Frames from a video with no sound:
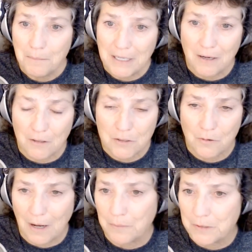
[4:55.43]
but he
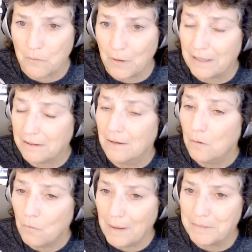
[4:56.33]
also helps her with
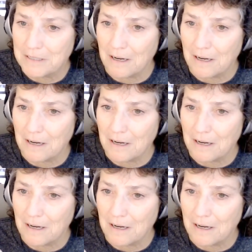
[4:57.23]
web